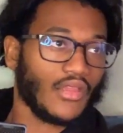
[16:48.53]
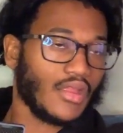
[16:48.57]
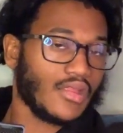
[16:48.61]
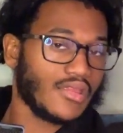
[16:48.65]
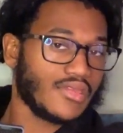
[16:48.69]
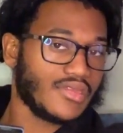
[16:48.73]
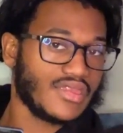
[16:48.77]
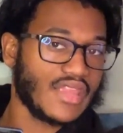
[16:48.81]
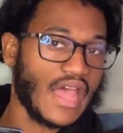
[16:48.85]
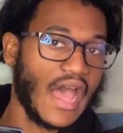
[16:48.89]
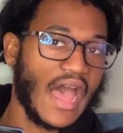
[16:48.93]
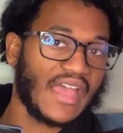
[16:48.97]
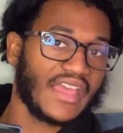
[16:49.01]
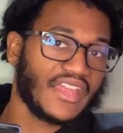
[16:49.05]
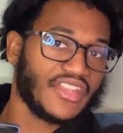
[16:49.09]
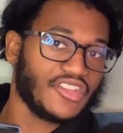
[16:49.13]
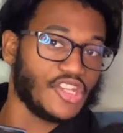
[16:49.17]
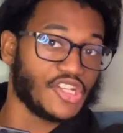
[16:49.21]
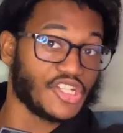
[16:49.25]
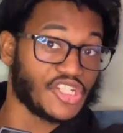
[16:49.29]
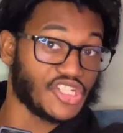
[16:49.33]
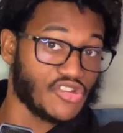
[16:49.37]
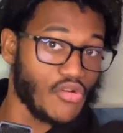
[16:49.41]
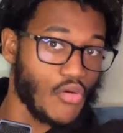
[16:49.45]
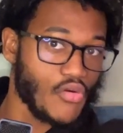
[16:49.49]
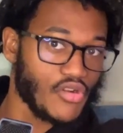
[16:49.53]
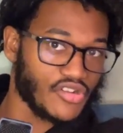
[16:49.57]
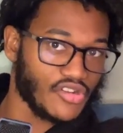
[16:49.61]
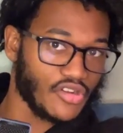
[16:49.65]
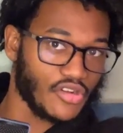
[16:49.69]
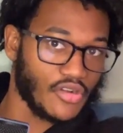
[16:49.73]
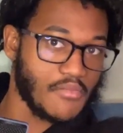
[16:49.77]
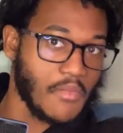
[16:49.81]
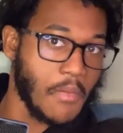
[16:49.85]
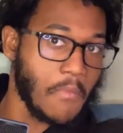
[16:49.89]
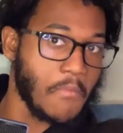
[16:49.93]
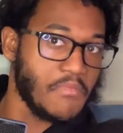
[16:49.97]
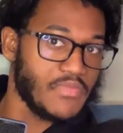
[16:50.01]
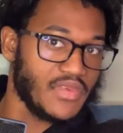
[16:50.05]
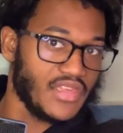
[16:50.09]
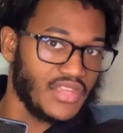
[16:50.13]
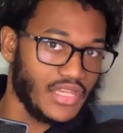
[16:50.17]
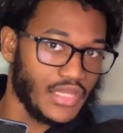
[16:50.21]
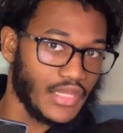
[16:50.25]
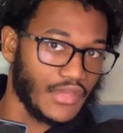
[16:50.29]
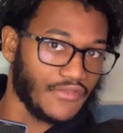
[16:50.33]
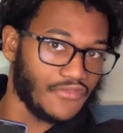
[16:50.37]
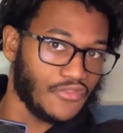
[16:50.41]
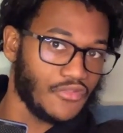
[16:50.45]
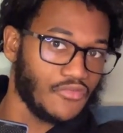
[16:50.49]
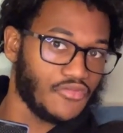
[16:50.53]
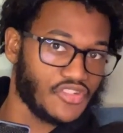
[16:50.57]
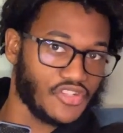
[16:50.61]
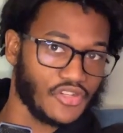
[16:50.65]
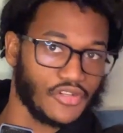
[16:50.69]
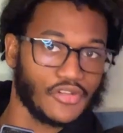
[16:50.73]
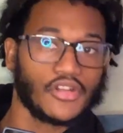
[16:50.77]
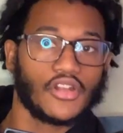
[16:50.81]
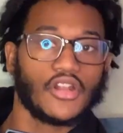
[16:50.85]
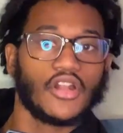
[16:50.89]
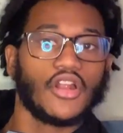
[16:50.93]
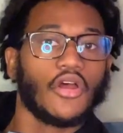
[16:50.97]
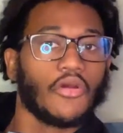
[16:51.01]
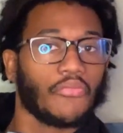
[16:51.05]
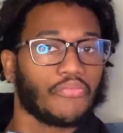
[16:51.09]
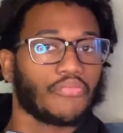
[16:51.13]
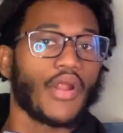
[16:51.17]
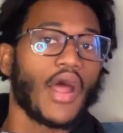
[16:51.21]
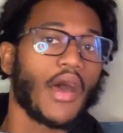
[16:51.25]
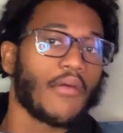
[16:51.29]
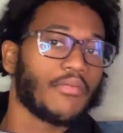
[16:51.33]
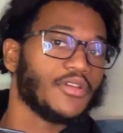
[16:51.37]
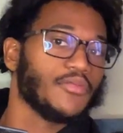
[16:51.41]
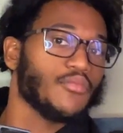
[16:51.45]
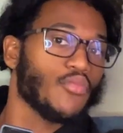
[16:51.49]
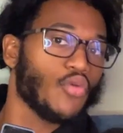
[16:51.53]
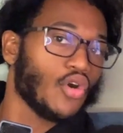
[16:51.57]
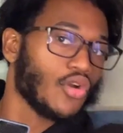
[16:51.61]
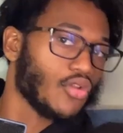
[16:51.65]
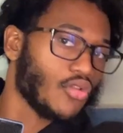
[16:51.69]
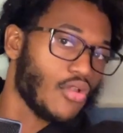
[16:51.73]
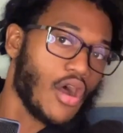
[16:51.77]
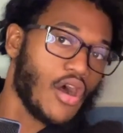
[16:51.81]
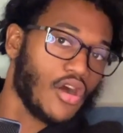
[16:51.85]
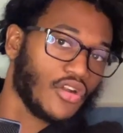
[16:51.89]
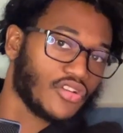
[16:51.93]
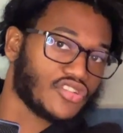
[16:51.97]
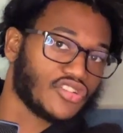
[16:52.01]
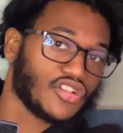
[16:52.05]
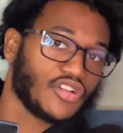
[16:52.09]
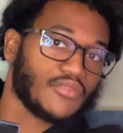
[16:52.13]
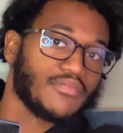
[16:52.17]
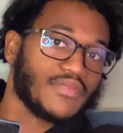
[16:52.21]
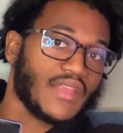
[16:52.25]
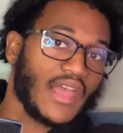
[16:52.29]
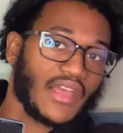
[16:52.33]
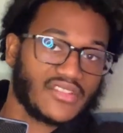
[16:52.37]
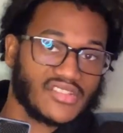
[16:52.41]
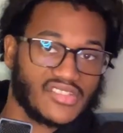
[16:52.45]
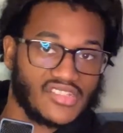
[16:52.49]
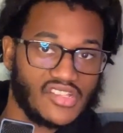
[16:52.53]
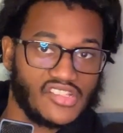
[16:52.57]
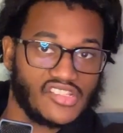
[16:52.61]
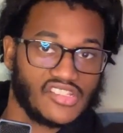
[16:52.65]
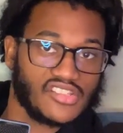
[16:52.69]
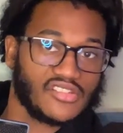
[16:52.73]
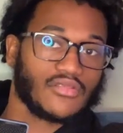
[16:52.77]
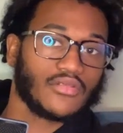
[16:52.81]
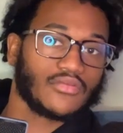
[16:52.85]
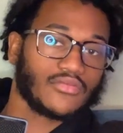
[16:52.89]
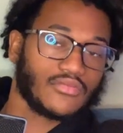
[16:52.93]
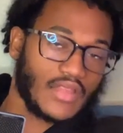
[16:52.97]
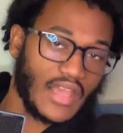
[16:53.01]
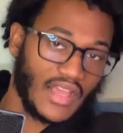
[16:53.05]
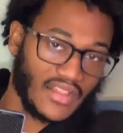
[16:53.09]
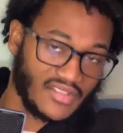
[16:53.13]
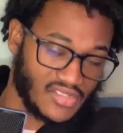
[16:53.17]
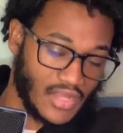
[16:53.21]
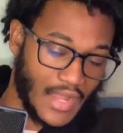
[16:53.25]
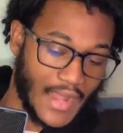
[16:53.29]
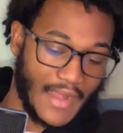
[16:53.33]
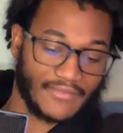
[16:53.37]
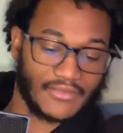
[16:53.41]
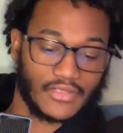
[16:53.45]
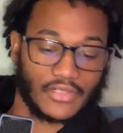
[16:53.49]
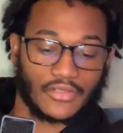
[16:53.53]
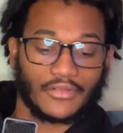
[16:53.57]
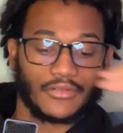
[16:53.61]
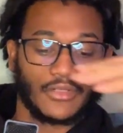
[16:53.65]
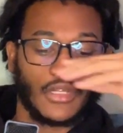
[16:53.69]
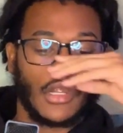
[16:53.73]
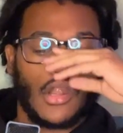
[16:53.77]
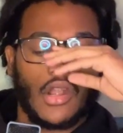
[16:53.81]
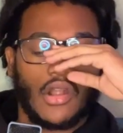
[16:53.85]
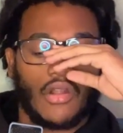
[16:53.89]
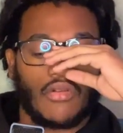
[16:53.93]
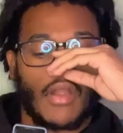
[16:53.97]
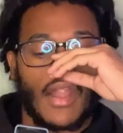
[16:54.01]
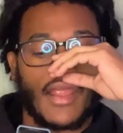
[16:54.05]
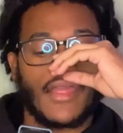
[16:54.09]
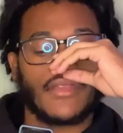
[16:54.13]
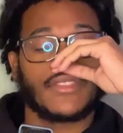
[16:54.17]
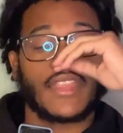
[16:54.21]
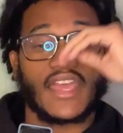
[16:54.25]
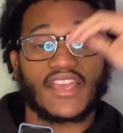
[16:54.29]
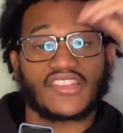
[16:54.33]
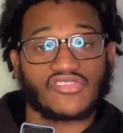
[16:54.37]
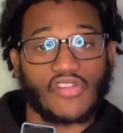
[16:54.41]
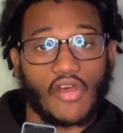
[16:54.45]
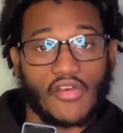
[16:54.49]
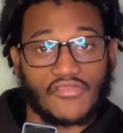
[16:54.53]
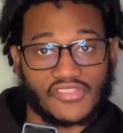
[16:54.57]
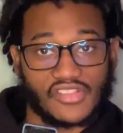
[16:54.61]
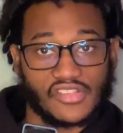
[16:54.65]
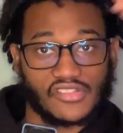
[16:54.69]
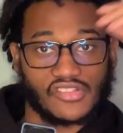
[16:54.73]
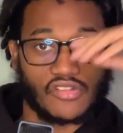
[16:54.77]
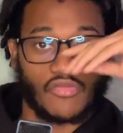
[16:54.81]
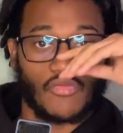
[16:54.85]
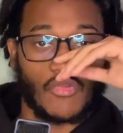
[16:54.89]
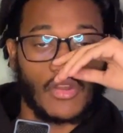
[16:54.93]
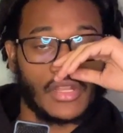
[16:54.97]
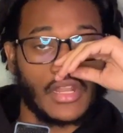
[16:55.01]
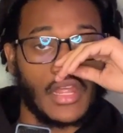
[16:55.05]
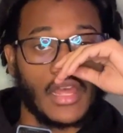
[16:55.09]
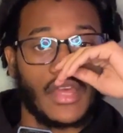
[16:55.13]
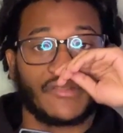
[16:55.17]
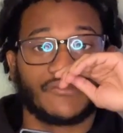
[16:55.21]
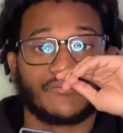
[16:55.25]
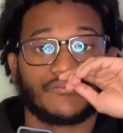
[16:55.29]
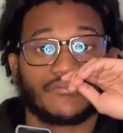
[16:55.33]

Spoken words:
not in the short term, immediate future. Probably more long term next season, next after, right? Next off season, whatnot.